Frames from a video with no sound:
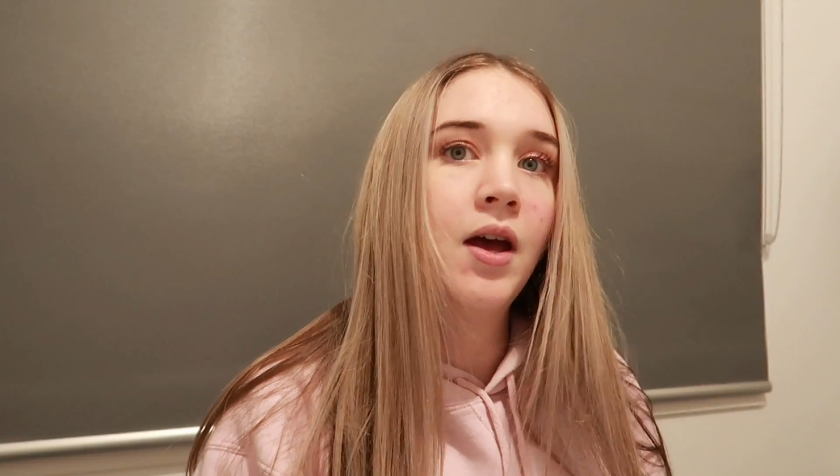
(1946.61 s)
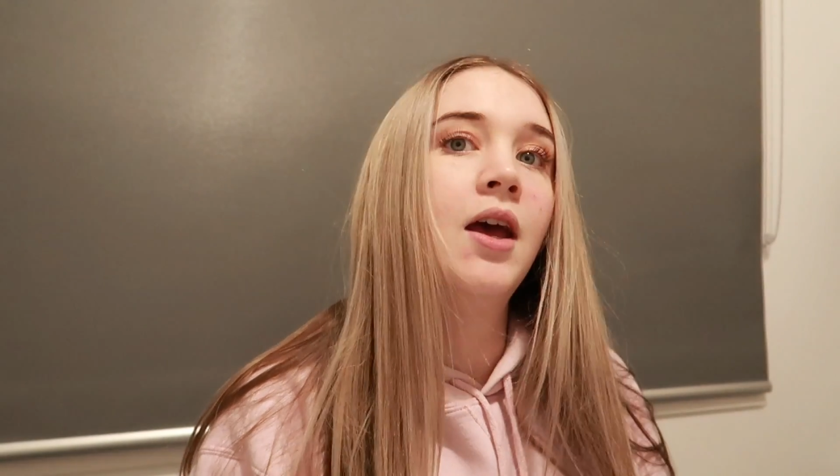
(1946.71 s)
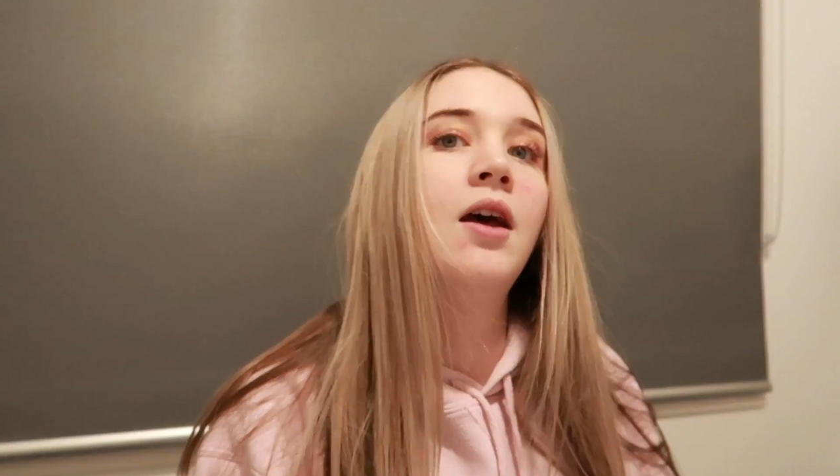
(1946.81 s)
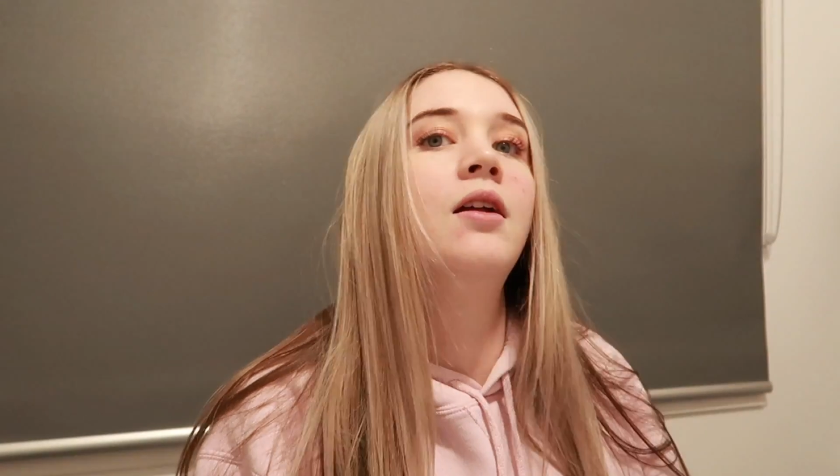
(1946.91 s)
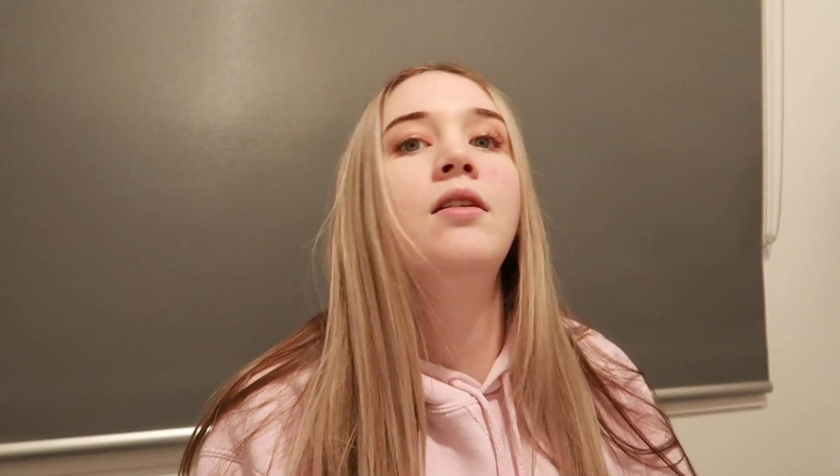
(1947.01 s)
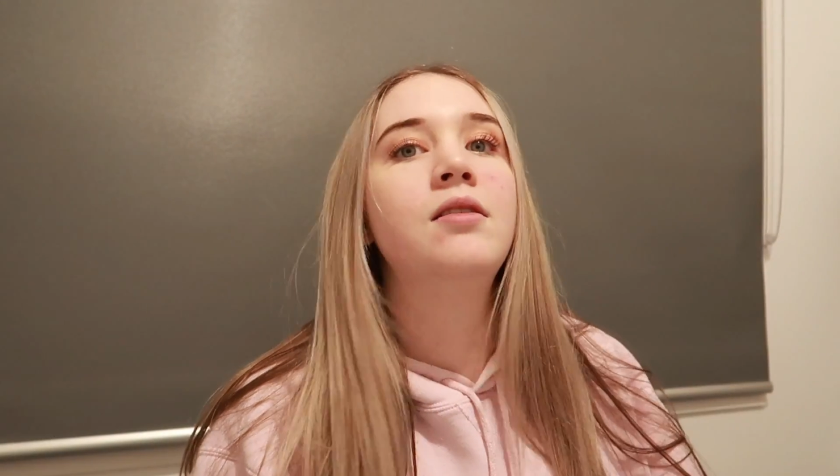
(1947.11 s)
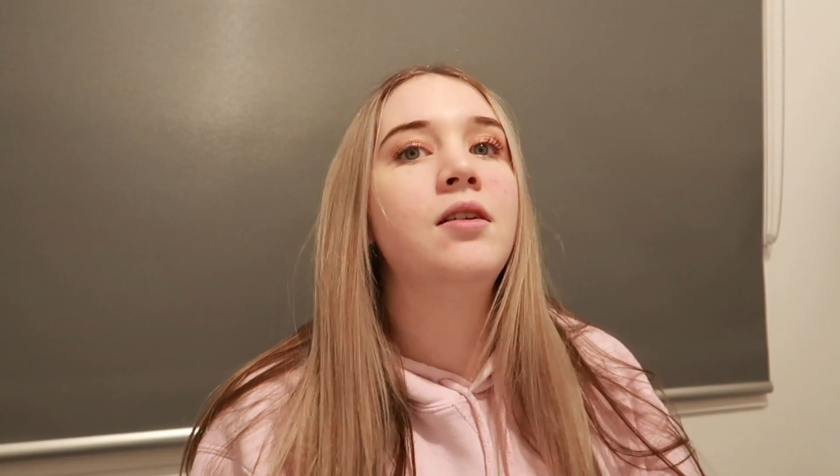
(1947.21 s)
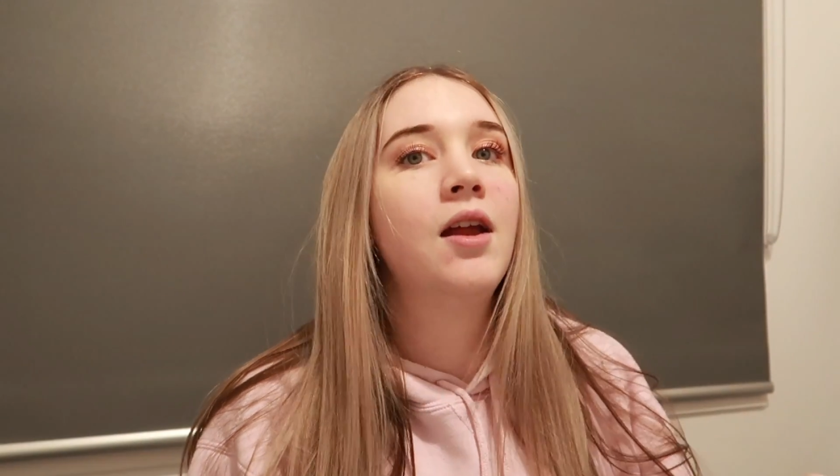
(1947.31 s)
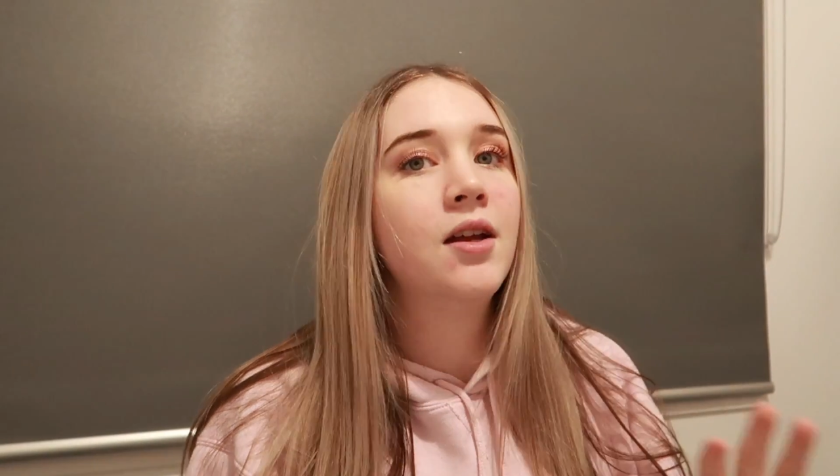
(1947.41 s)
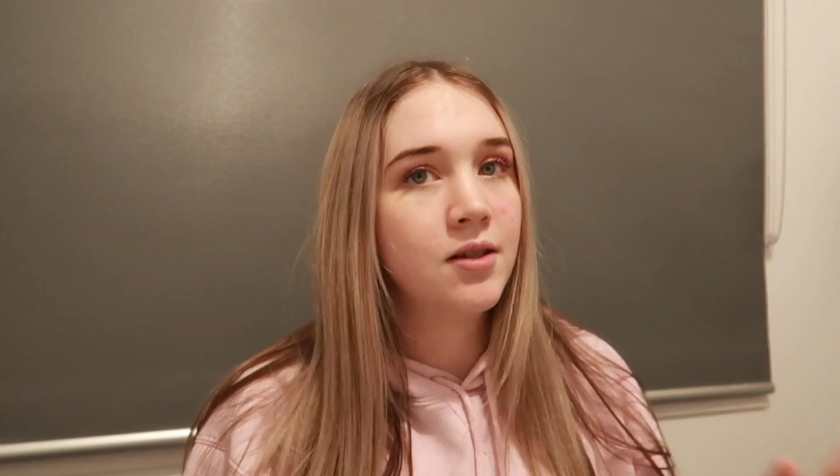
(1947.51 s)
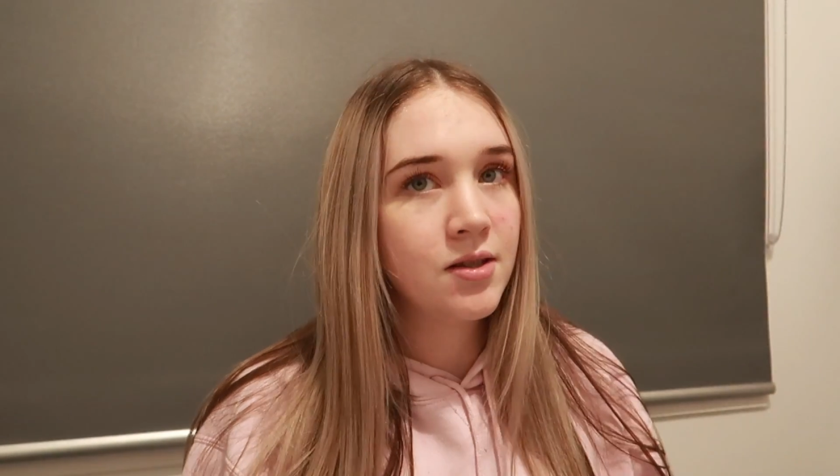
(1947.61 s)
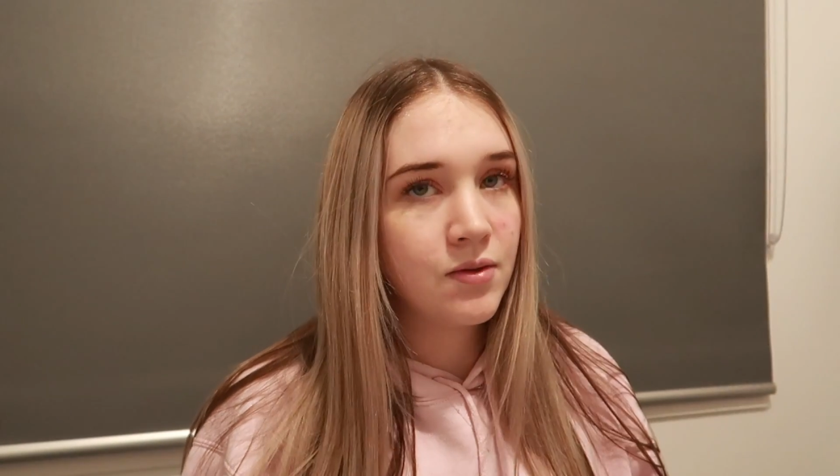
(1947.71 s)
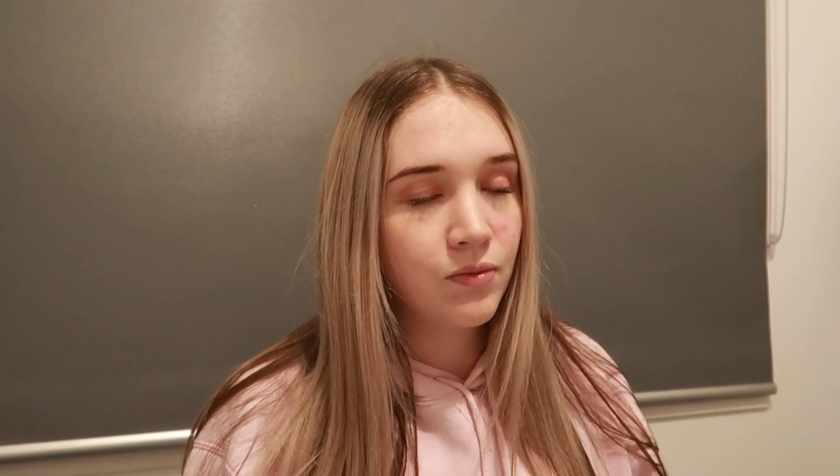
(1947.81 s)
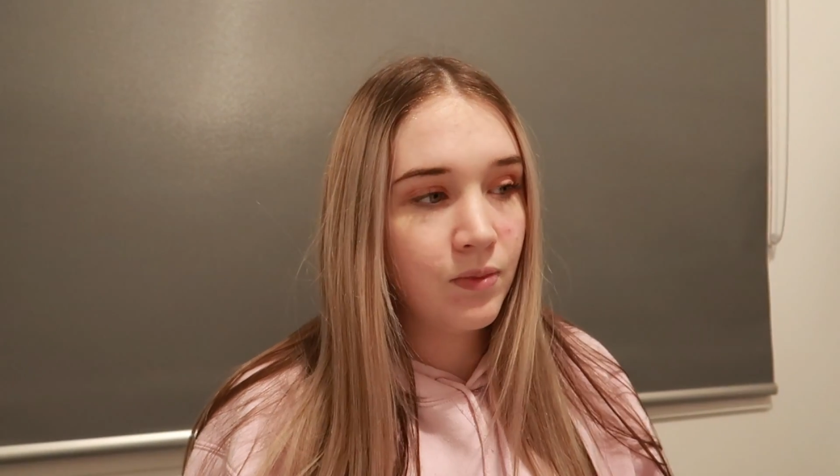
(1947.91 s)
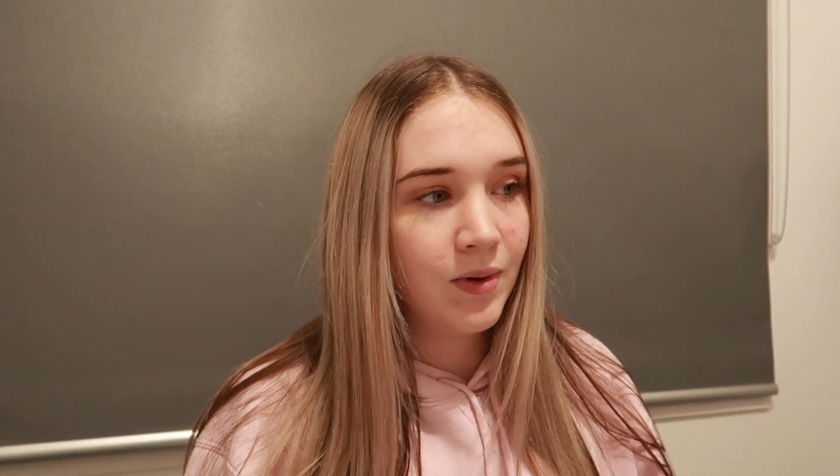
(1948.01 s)
and it
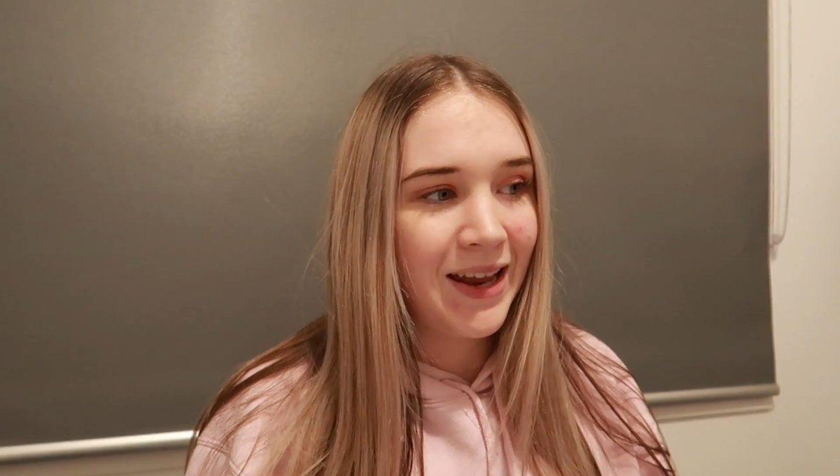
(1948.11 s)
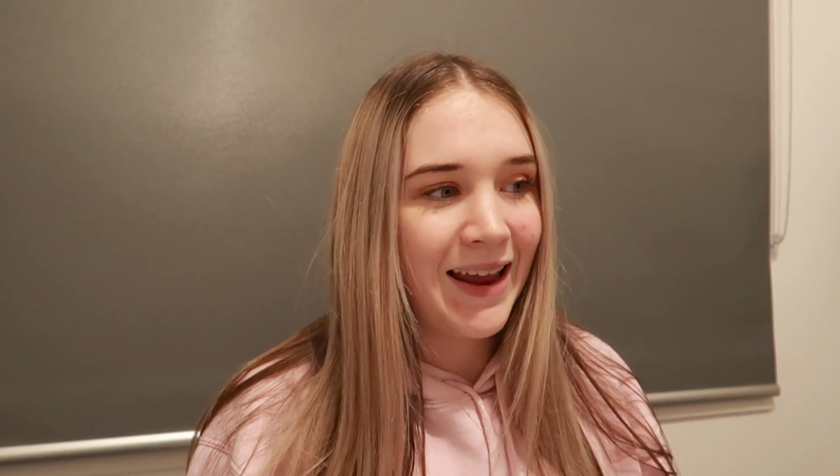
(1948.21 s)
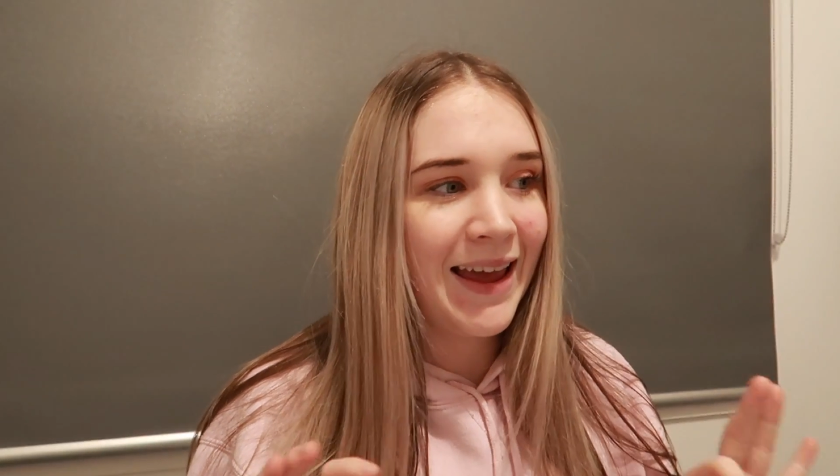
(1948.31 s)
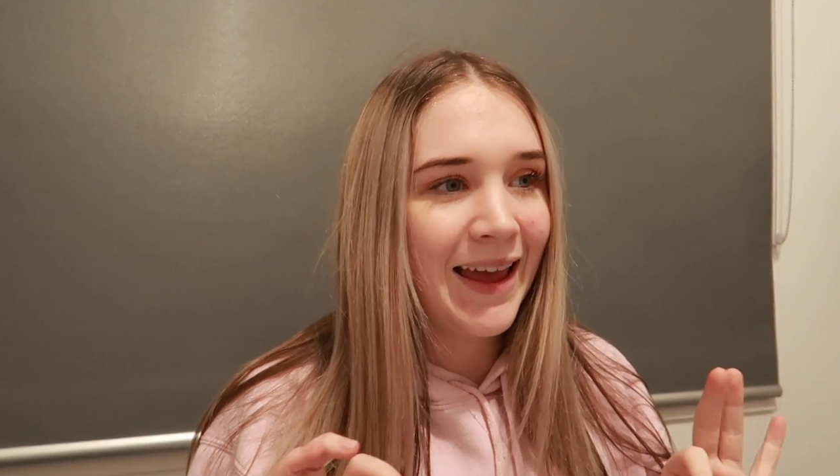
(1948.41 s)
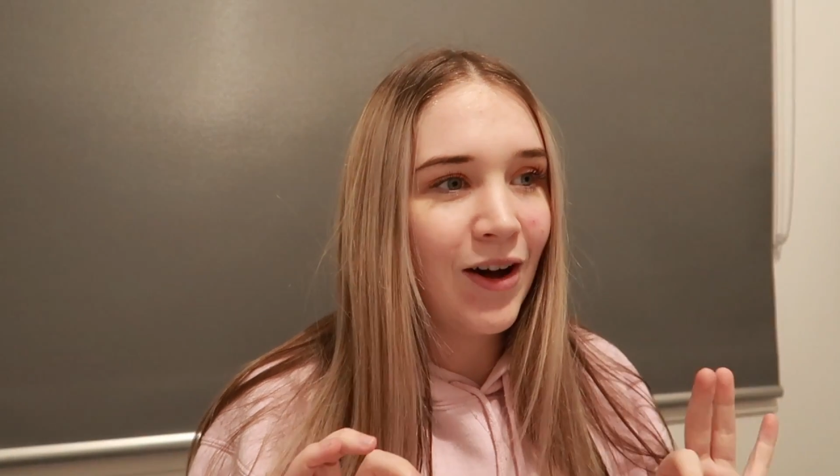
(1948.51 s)
edits it.